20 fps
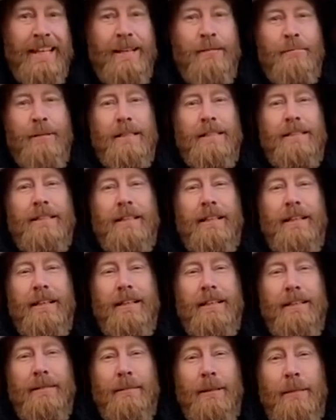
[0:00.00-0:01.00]
but uh,
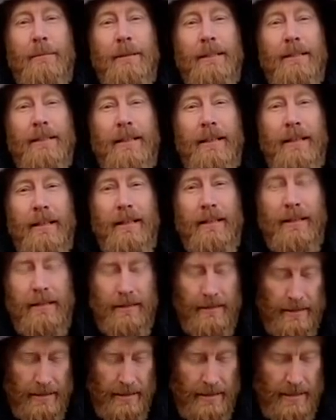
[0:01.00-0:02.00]
been a big day.
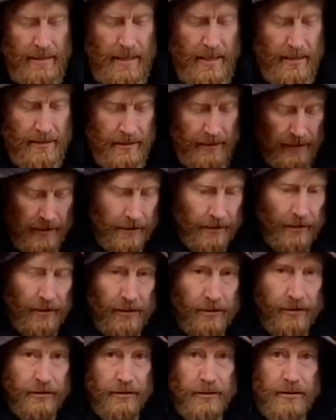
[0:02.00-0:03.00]
So you got a
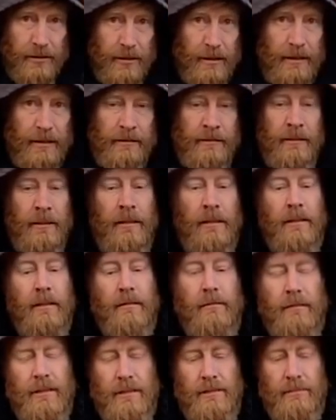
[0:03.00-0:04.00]
nice hood,
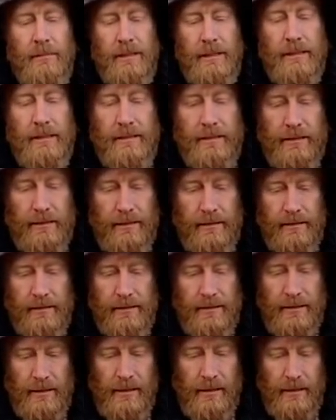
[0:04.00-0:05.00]
which means that
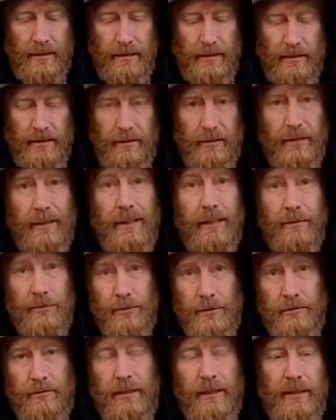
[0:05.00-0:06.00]
uh, you're not going to get
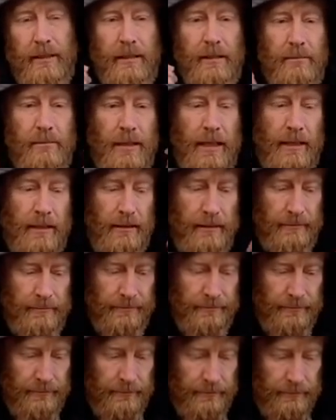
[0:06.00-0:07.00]
water running down your back.
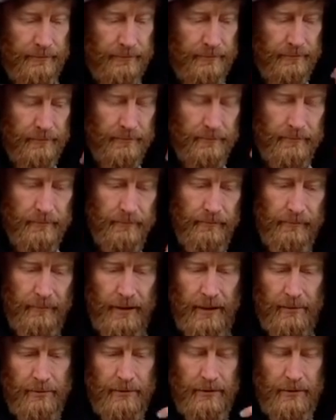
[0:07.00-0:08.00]
A
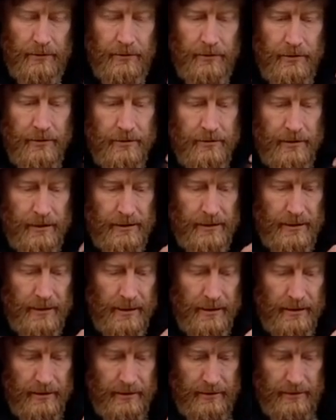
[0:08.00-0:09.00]
couple little drawstrings there,